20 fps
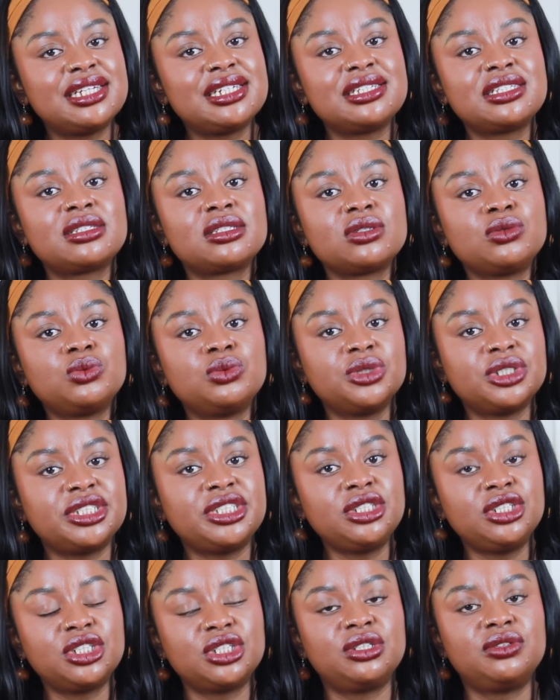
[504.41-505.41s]
It is
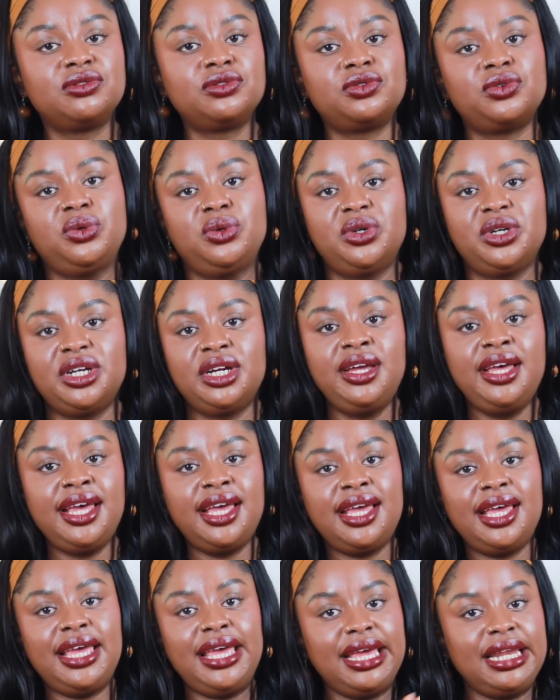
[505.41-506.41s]
really good for
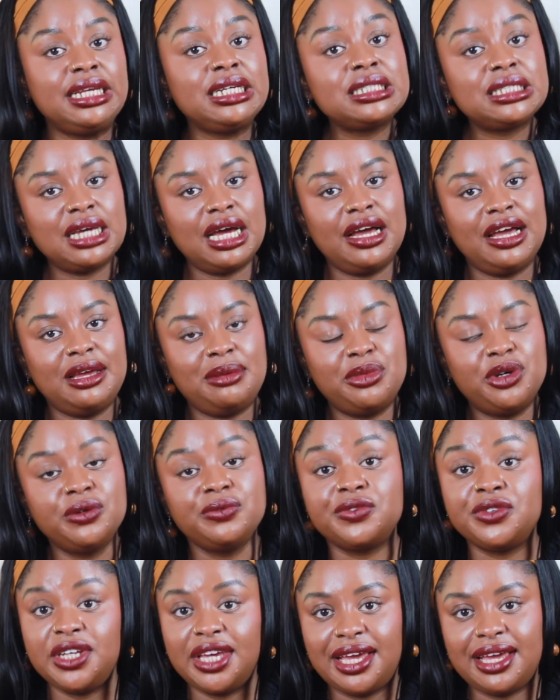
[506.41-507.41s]
any time
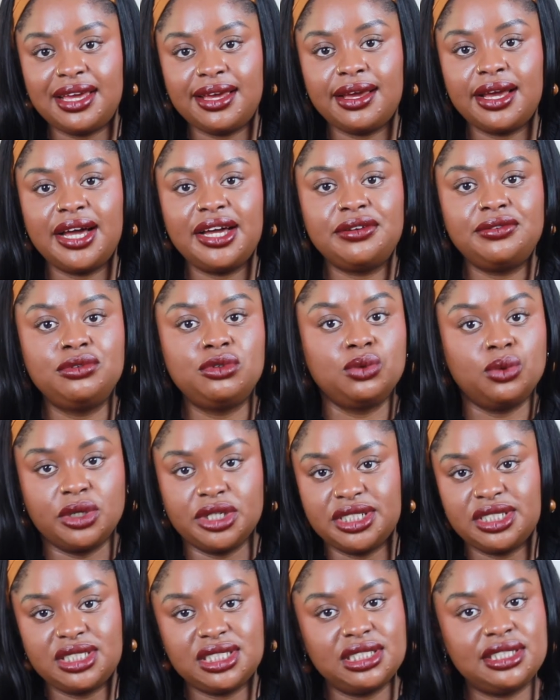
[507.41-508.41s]
of day. I've
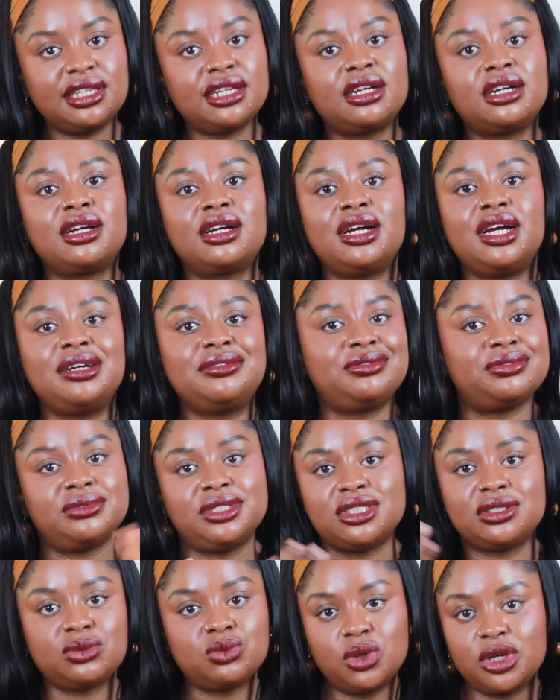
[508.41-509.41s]
worn it to dinner. I've
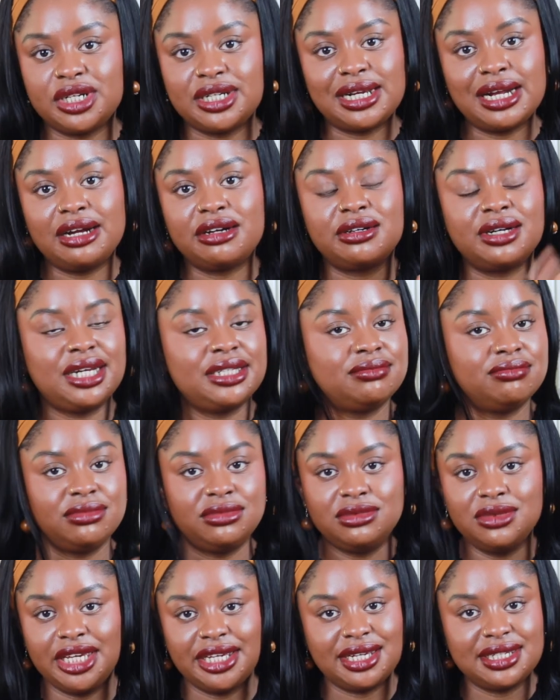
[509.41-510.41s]
just worn it out. I,
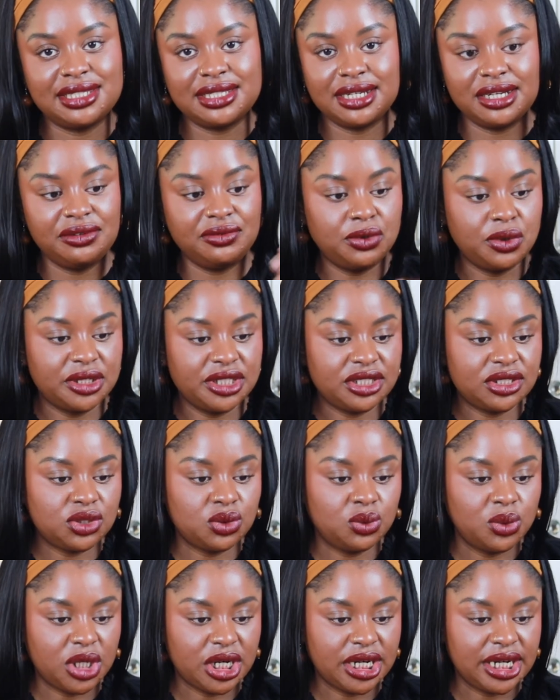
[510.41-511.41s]
like I said, I've worn it
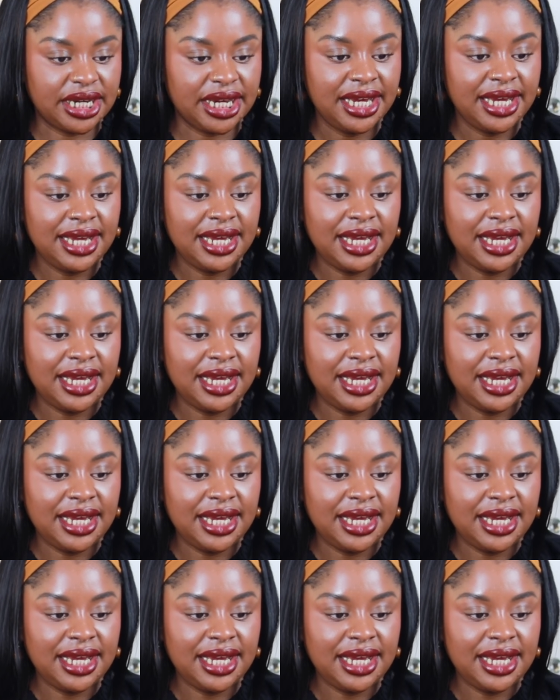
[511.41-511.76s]
to work.